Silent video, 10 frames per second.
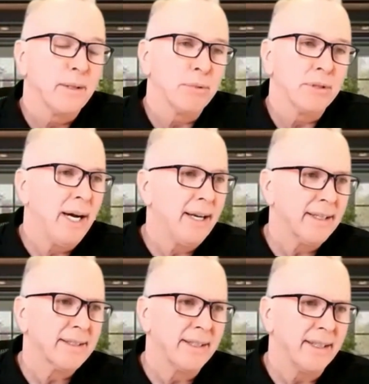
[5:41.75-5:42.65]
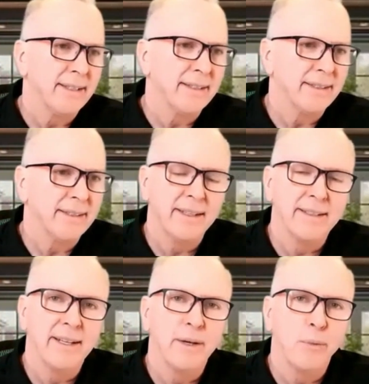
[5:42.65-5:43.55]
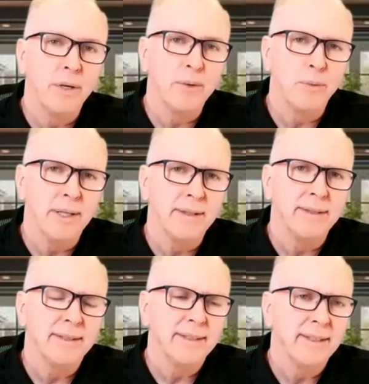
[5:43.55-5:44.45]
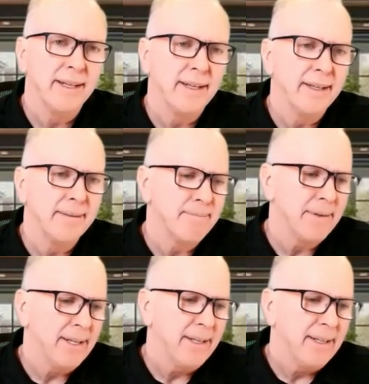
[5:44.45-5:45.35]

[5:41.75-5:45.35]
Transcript: the products that are going to work well. Can